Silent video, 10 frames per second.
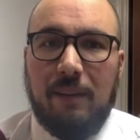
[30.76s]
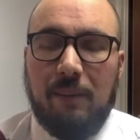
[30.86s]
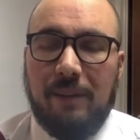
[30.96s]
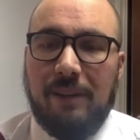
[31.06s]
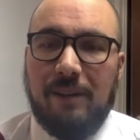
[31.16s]

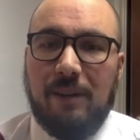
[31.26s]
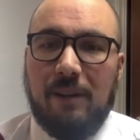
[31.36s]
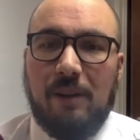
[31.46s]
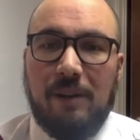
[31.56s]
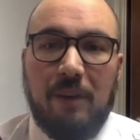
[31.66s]
But there
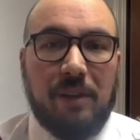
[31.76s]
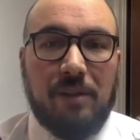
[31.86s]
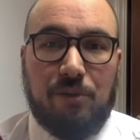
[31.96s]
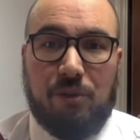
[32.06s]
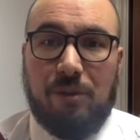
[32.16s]
are enough
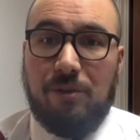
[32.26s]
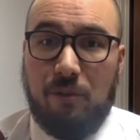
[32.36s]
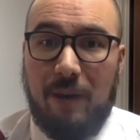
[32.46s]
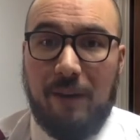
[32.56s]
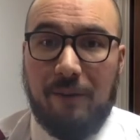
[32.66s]
concerns
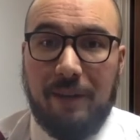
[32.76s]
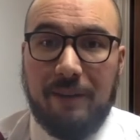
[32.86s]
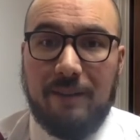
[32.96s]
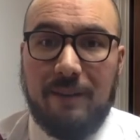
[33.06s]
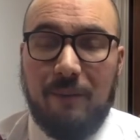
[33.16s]
around
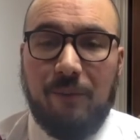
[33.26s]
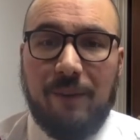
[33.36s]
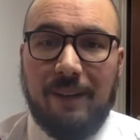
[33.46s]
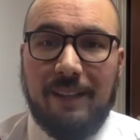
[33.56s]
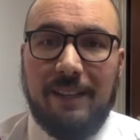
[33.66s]
us that we
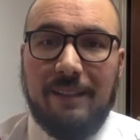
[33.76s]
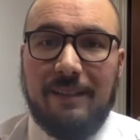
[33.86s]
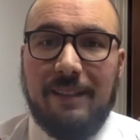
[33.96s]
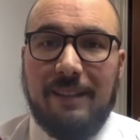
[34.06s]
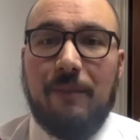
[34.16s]
felt it
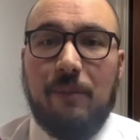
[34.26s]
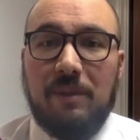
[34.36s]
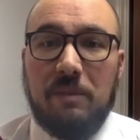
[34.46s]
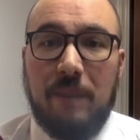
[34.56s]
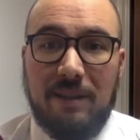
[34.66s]
is in
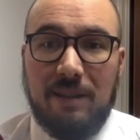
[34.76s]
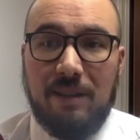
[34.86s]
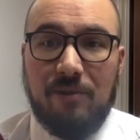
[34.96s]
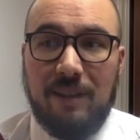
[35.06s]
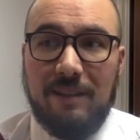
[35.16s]
everyone's best
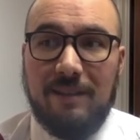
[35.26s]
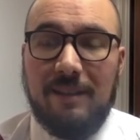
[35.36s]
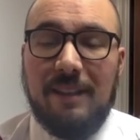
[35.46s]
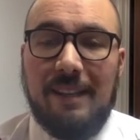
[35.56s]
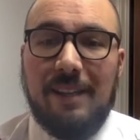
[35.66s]

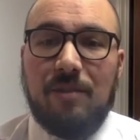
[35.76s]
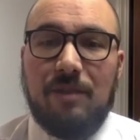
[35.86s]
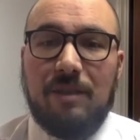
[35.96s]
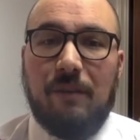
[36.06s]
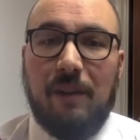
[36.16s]
interest, in the
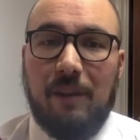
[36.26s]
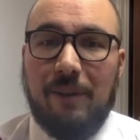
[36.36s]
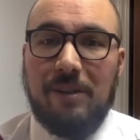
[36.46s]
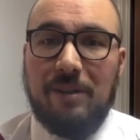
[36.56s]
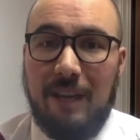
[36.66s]
interest of all of
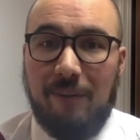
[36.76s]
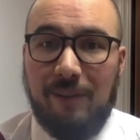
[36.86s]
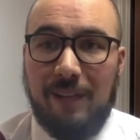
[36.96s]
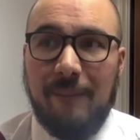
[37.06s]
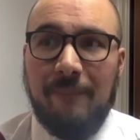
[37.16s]
our
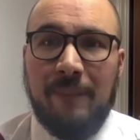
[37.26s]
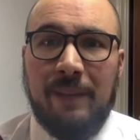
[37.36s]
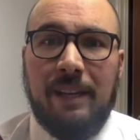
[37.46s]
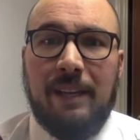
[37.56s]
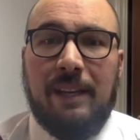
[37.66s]
safety,
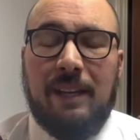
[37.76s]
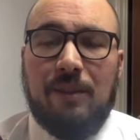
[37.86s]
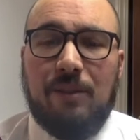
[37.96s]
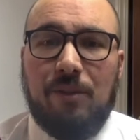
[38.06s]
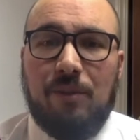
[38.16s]

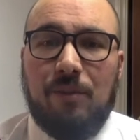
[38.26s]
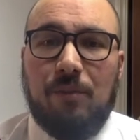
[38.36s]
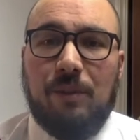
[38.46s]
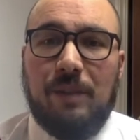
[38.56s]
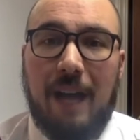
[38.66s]

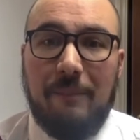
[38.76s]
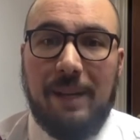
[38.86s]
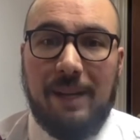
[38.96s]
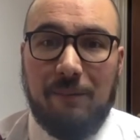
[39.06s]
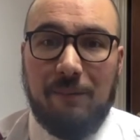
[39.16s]
to not
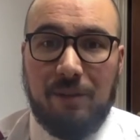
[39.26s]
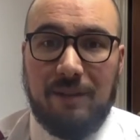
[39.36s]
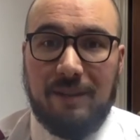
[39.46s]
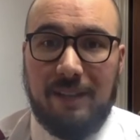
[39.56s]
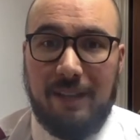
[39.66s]
meet in
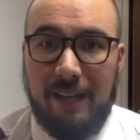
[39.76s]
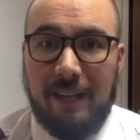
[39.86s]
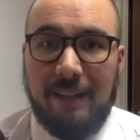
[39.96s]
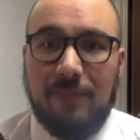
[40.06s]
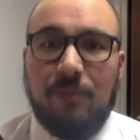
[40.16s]
person today.
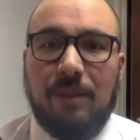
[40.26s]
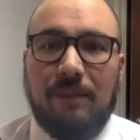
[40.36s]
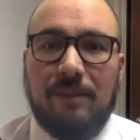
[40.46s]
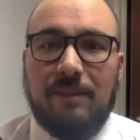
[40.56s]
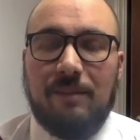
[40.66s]
This will give
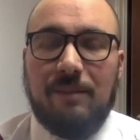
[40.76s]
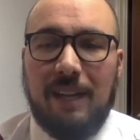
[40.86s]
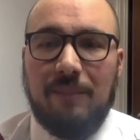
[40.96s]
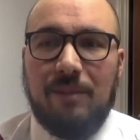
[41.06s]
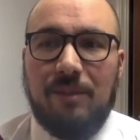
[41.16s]
us some
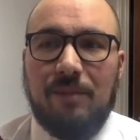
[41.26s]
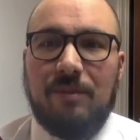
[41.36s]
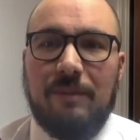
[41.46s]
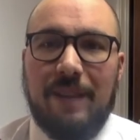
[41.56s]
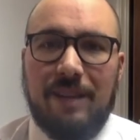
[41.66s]
time to do
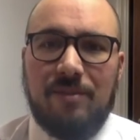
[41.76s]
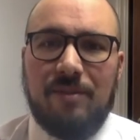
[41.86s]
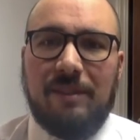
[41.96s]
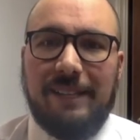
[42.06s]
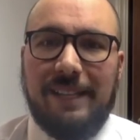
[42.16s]
some extra
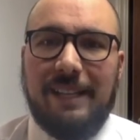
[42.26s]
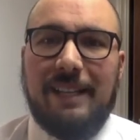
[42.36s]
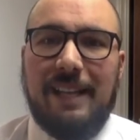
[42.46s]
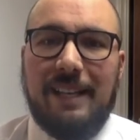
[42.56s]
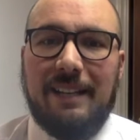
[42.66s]

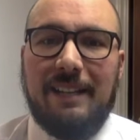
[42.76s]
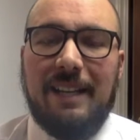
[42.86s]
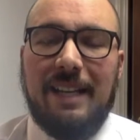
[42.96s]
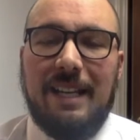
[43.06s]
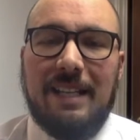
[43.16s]
cleaning and
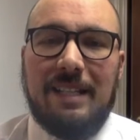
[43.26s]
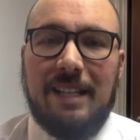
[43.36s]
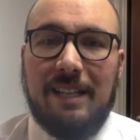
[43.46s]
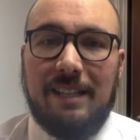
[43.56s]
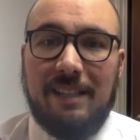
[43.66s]

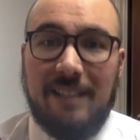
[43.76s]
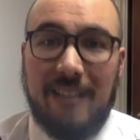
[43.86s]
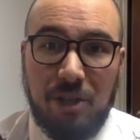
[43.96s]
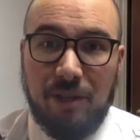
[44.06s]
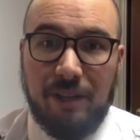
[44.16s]

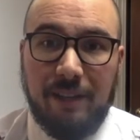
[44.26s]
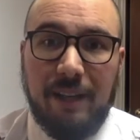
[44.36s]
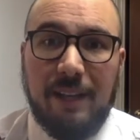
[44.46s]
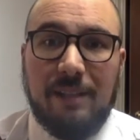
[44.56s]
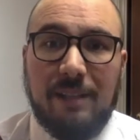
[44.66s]
sanitization
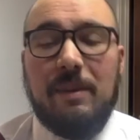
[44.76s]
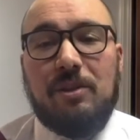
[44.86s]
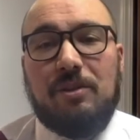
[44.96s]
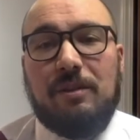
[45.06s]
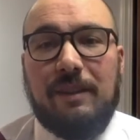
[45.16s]
to make
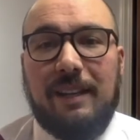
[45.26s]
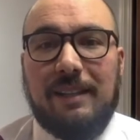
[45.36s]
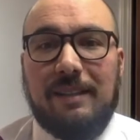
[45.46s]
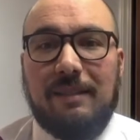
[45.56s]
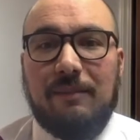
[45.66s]
sure
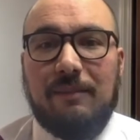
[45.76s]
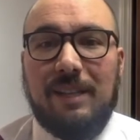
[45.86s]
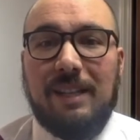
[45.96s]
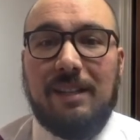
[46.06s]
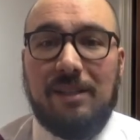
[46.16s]
that we
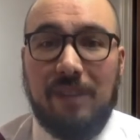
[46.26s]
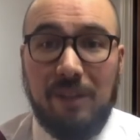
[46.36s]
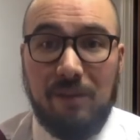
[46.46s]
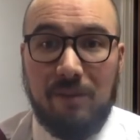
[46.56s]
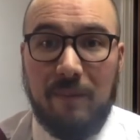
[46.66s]
can
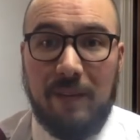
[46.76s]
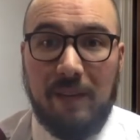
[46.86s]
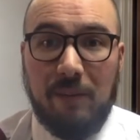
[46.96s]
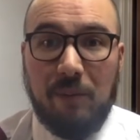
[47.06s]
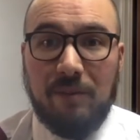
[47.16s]
continue to meet
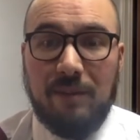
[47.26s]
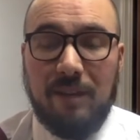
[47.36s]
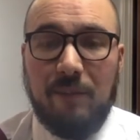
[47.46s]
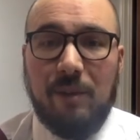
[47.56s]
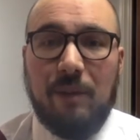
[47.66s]
in person,
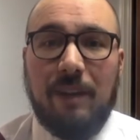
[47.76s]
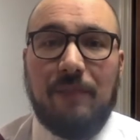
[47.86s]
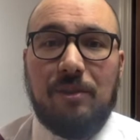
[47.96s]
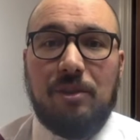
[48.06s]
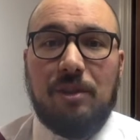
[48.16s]
that we don't have
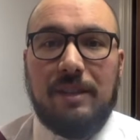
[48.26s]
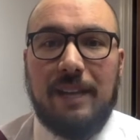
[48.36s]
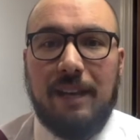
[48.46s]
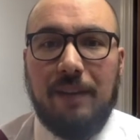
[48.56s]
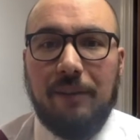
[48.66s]
to shut
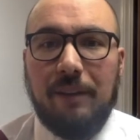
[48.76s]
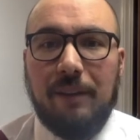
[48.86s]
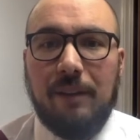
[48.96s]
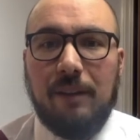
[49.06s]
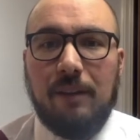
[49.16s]
down
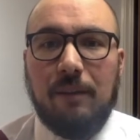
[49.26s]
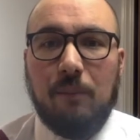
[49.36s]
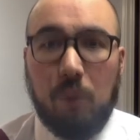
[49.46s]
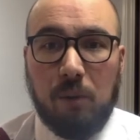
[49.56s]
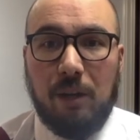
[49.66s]

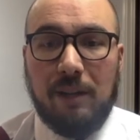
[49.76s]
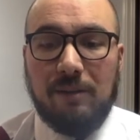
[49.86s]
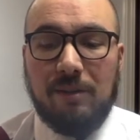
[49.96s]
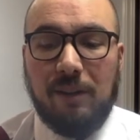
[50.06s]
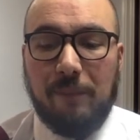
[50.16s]
more long
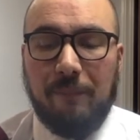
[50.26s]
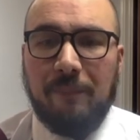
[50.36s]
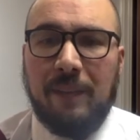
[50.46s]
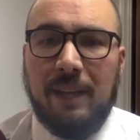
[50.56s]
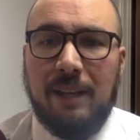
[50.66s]
term.
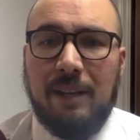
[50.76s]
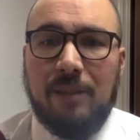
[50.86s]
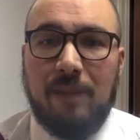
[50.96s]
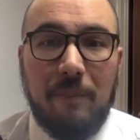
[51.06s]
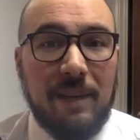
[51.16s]

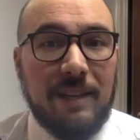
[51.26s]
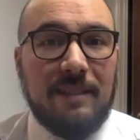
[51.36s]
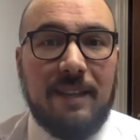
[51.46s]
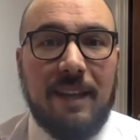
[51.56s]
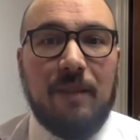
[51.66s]
So that being
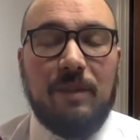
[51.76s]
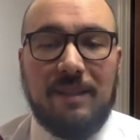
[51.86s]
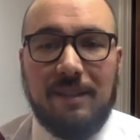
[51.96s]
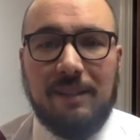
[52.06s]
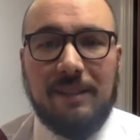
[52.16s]
said, we
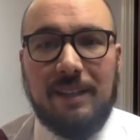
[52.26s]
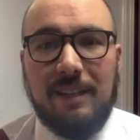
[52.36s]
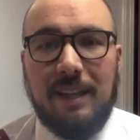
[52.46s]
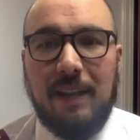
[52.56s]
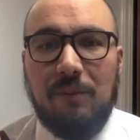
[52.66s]
still intend
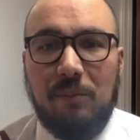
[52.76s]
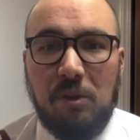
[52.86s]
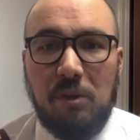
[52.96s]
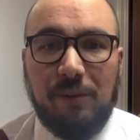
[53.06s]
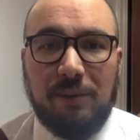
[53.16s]
to have a
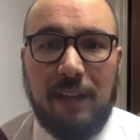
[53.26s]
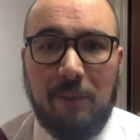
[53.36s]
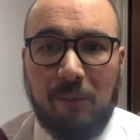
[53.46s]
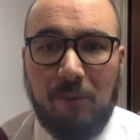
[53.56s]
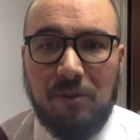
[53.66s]
beautiful time
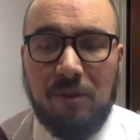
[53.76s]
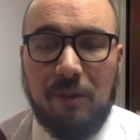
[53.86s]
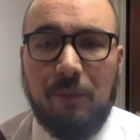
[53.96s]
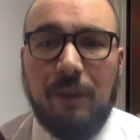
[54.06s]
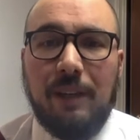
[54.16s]
of
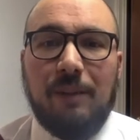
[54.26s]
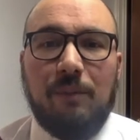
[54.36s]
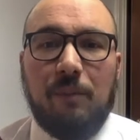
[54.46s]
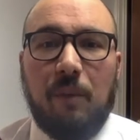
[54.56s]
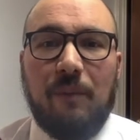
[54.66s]
worship.
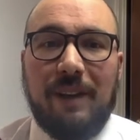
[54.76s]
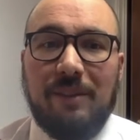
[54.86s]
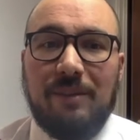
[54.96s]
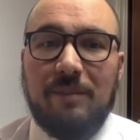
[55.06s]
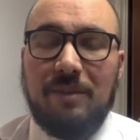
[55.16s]
We've
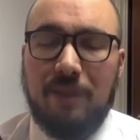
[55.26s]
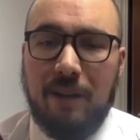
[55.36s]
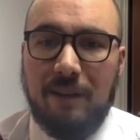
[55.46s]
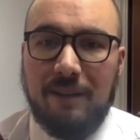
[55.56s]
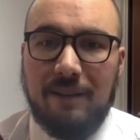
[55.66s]
provided some
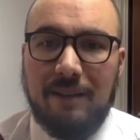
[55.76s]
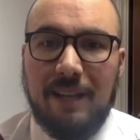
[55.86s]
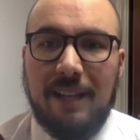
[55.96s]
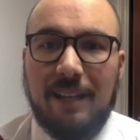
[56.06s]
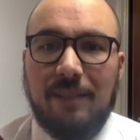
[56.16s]
songs,
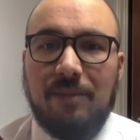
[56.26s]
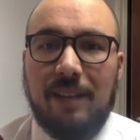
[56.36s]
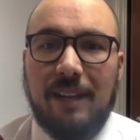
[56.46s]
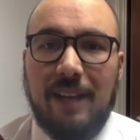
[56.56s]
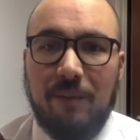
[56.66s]
and
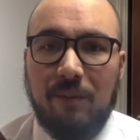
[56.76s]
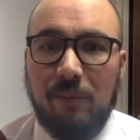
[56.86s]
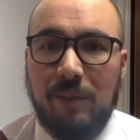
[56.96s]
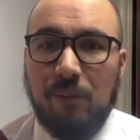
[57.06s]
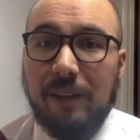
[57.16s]
Lieutenant Emma will
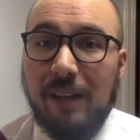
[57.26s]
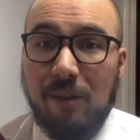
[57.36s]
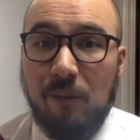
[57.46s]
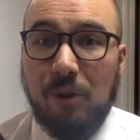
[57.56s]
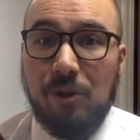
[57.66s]
be bringing
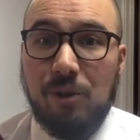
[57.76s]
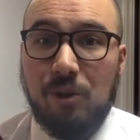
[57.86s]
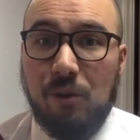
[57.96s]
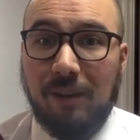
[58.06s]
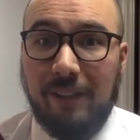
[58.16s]
the word
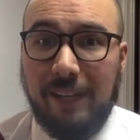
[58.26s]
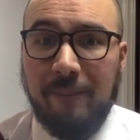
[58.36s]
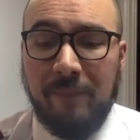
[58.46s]
shortly.